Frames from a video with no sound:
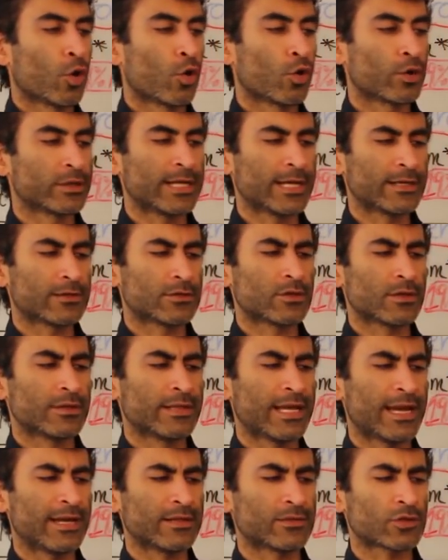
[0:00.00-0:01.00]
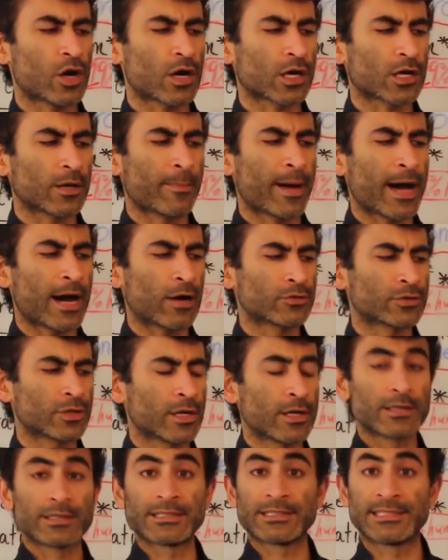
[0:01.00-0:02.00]
Or they, they talk
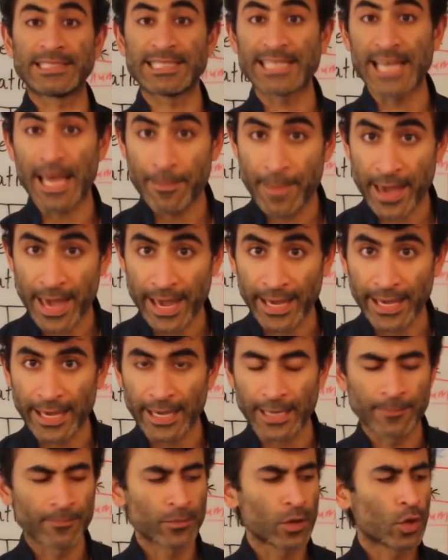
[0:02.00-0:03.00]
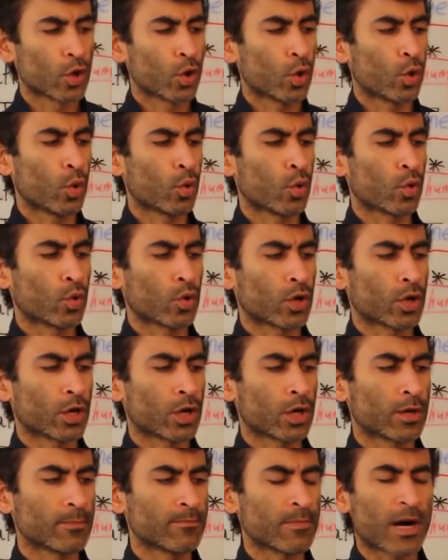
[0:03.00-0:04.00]
about ZMA
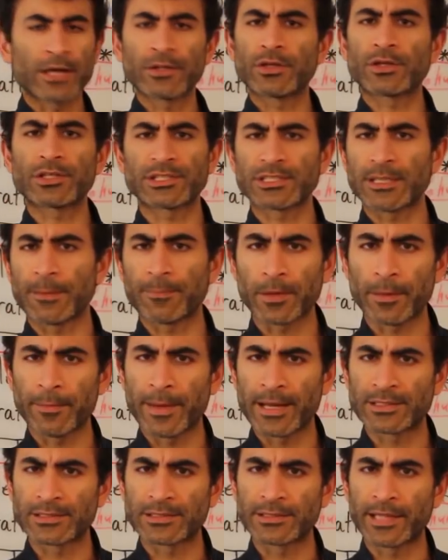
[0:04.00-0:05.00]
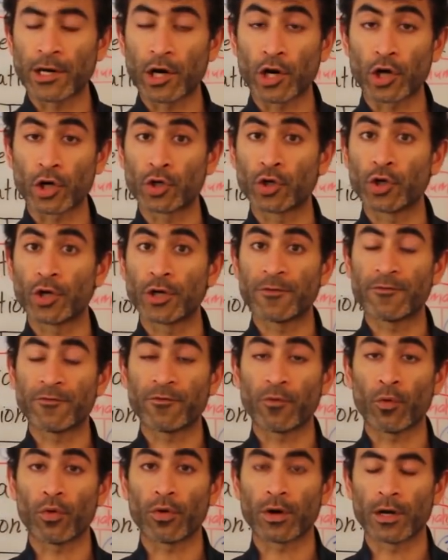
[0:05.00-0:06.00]
or other supplements that are good
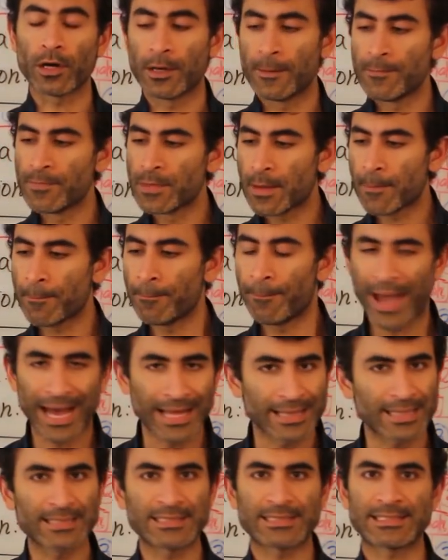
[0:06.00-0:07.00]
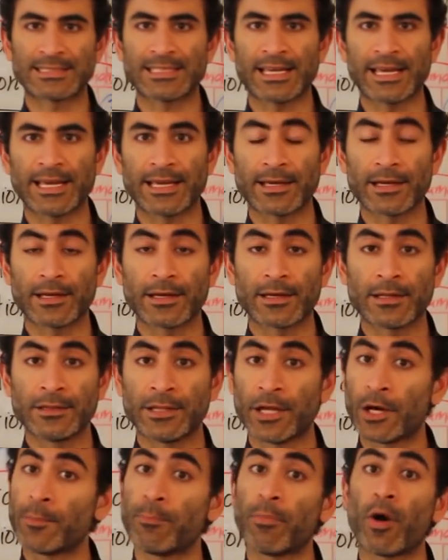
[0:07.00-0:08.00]
for balancing
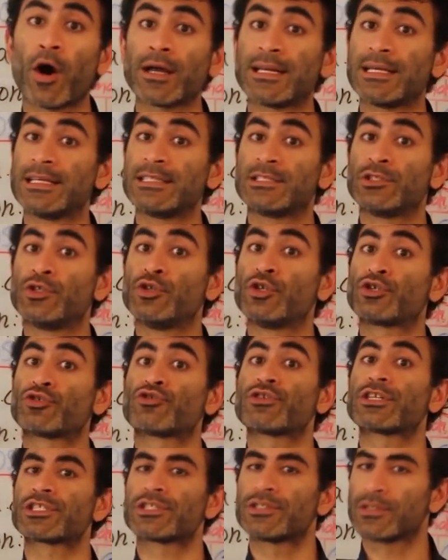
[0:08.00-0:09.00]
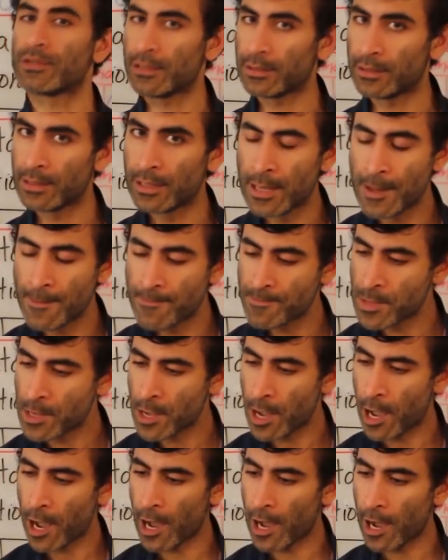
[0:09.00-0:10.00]
their body's nutritional
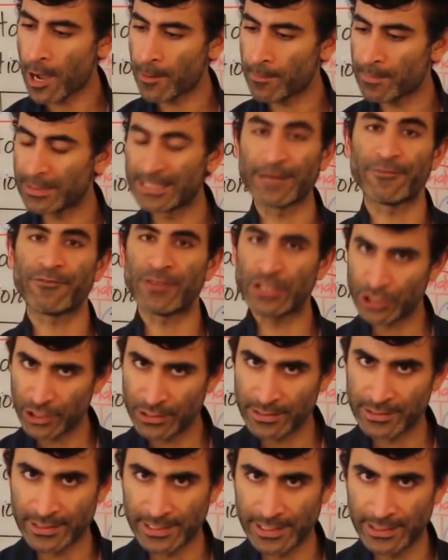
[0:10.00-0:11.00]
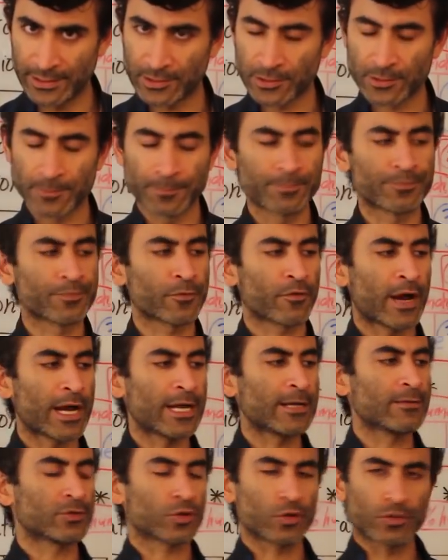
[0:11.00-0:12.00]
uh, deficiencies,
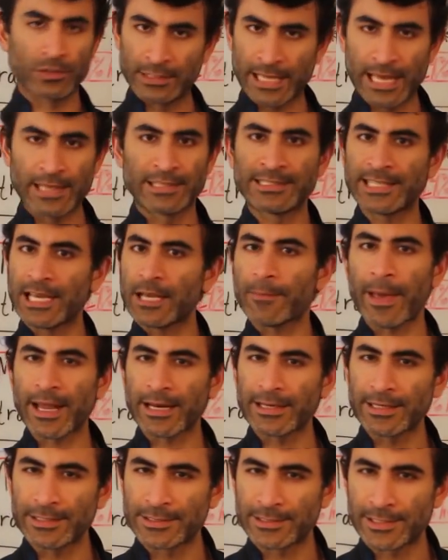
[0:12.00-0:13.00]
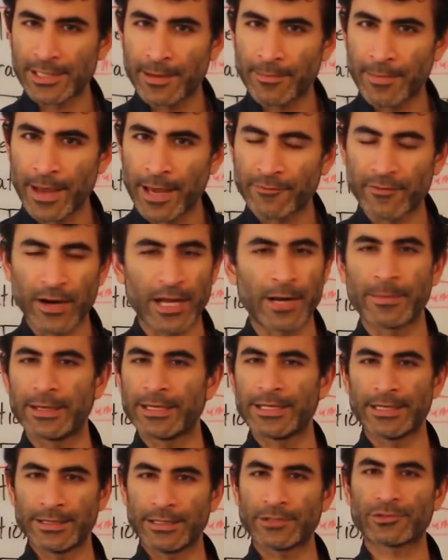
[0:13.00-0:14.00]
right? So, zinc, magnesium, and
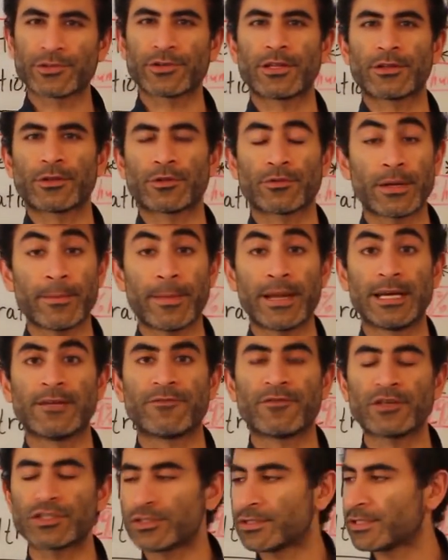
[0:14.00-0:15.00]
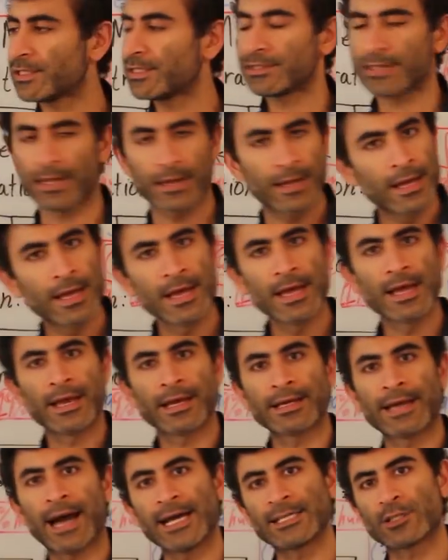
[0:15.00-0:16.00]
vitamin D, these are the three main deficiencies. And
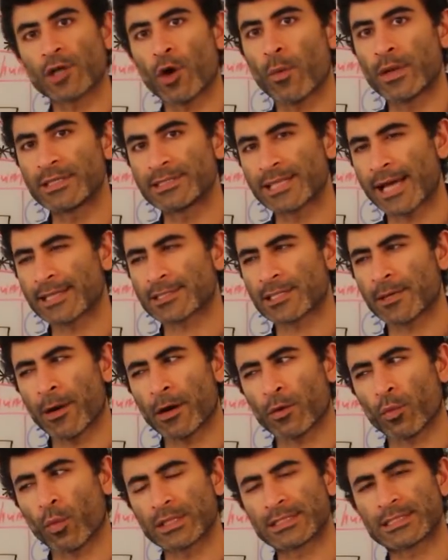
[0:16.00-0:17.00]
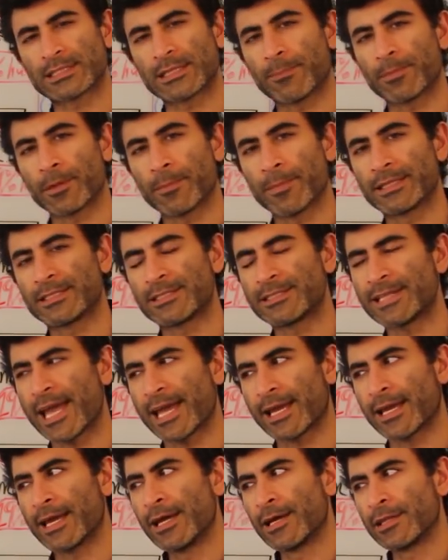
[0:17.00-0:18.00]
guys always ask about what supplement to
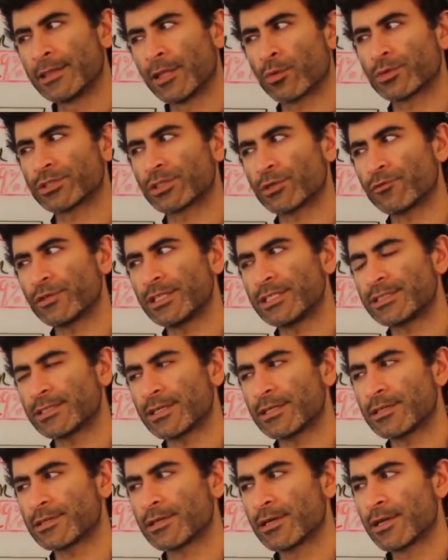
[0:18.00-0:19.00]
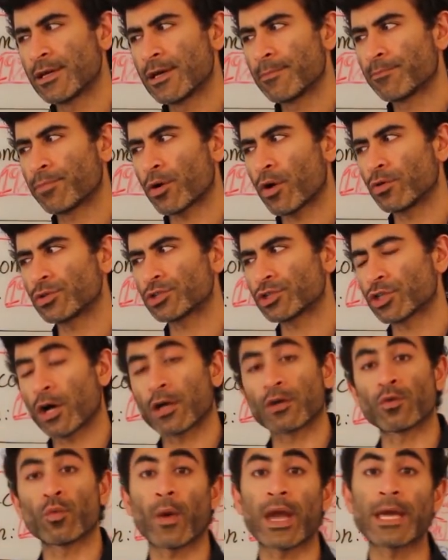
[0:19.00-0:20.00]
take. There was a recent post
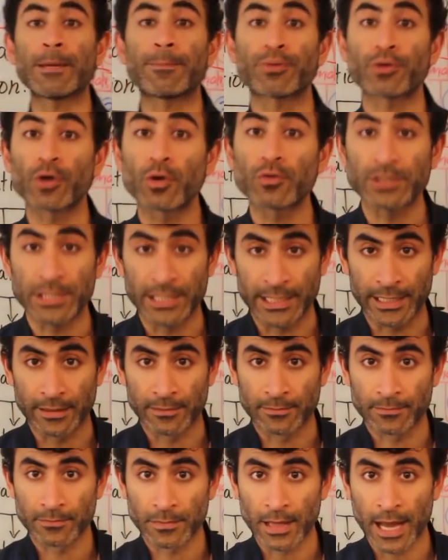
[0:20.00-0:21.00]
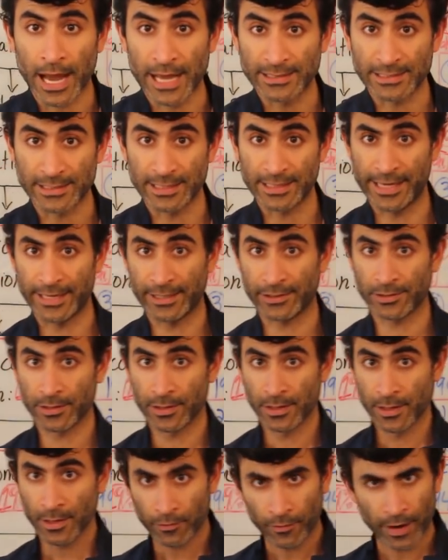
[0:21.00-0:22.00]
on whey protein isolate,
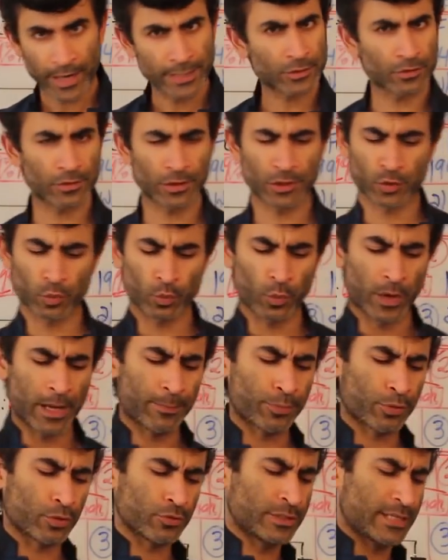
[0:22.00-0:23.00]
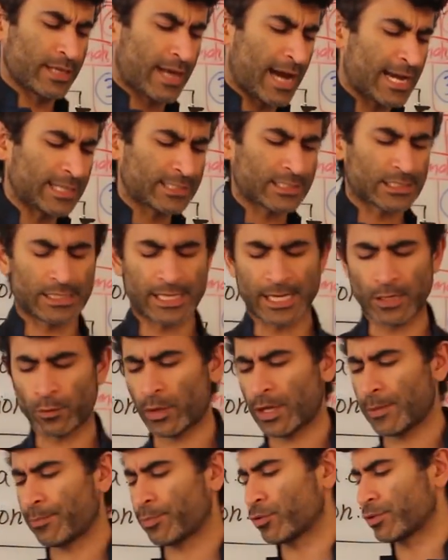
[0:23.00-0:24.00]
right? So, there's whey protein isolate,
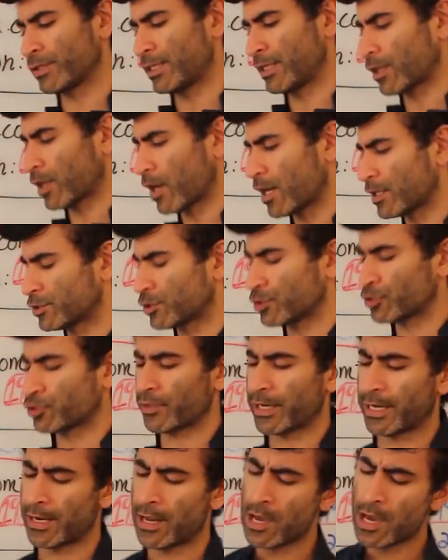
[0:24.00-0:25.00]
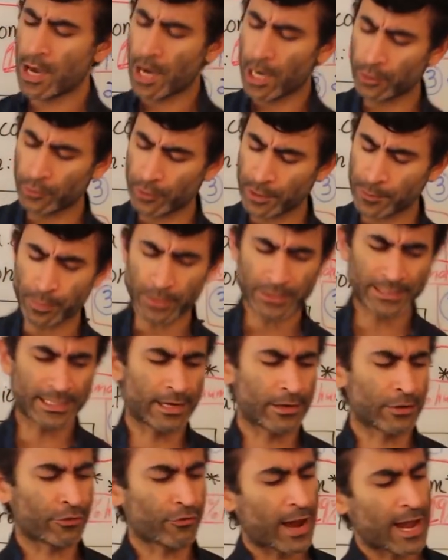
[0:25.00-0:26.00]
whey protein concentrate,
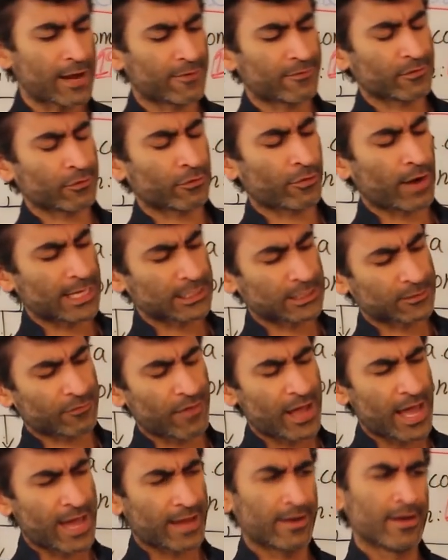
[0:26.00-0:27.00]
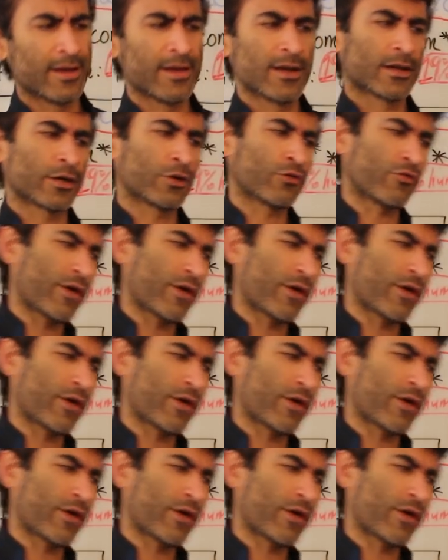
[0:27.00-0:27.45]
100% grass fed,